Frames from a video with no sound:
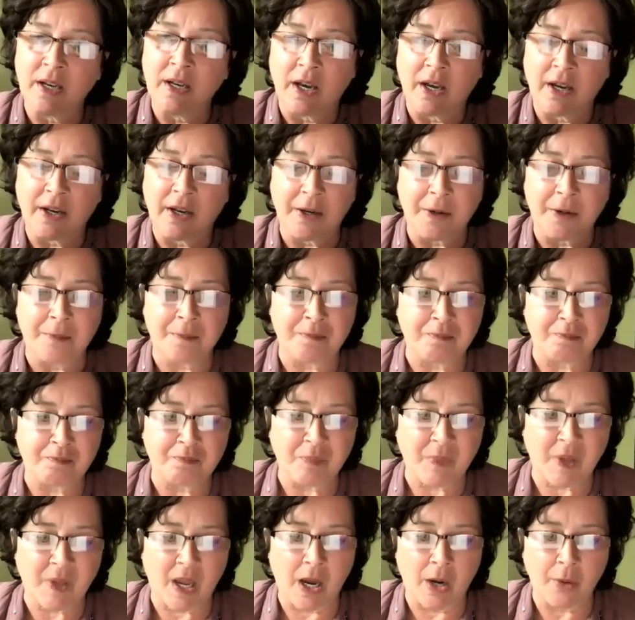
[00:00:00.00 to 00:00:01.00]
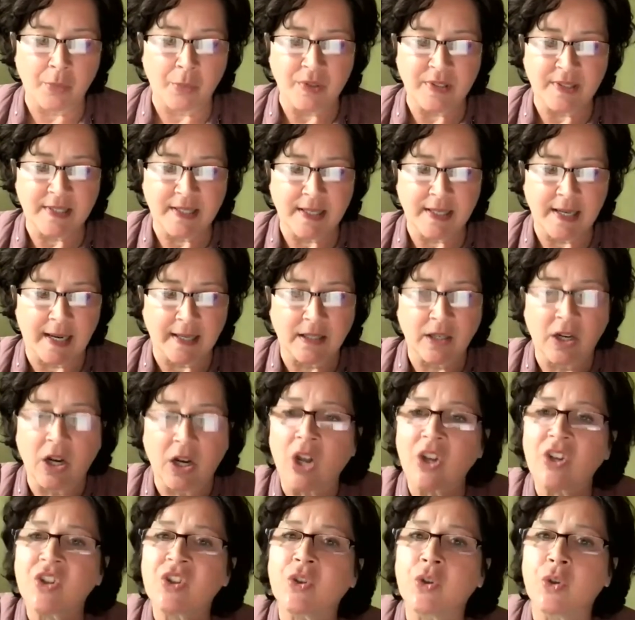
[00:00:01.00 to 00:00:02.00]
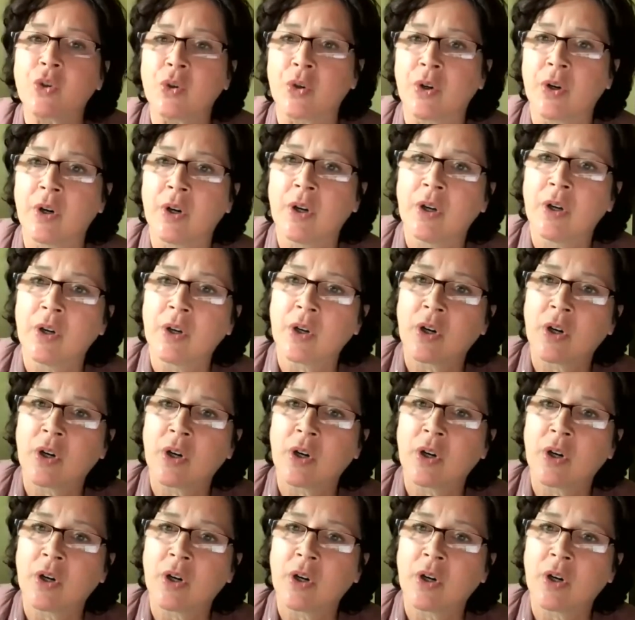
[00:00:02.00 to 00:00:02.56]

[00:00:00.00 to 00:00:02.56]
I would say like cluster